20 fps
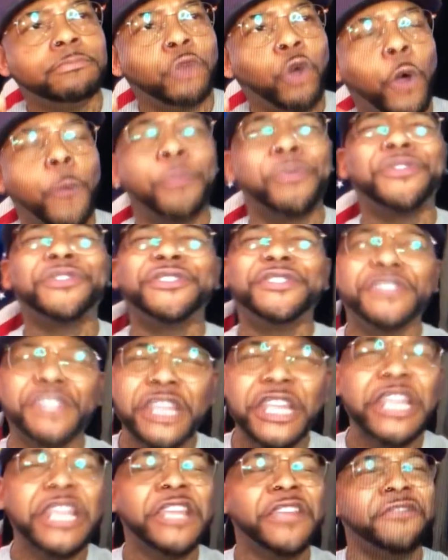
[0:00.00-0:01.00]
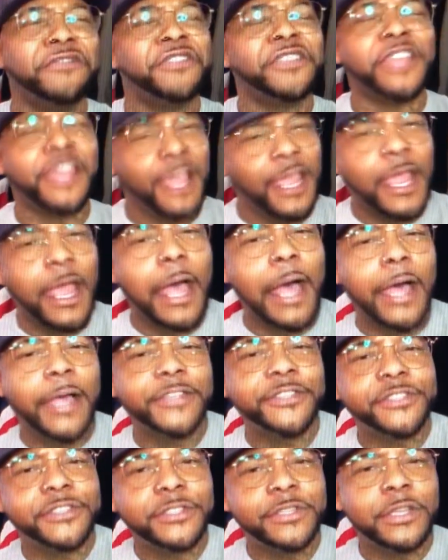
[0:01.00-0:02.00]
or perceived
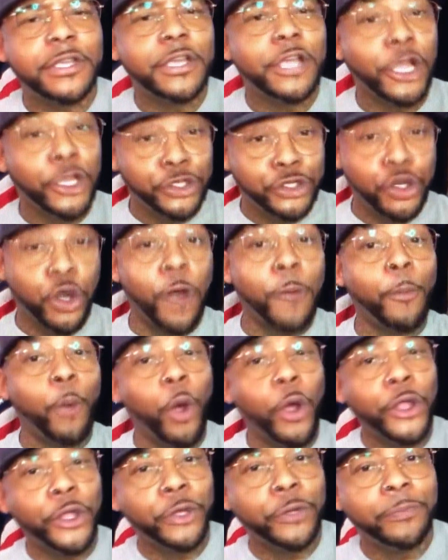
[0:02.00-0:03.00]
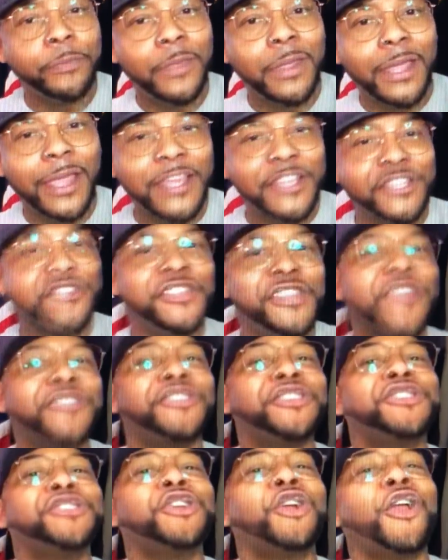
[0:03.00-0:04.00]
chaos and turmoil, it is
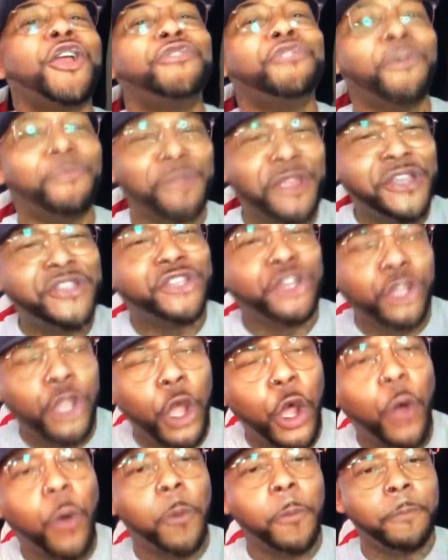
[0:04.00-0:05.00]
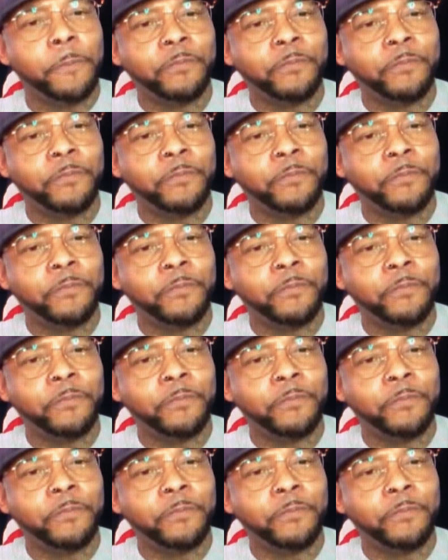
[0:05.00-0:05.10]
necessary for me to know.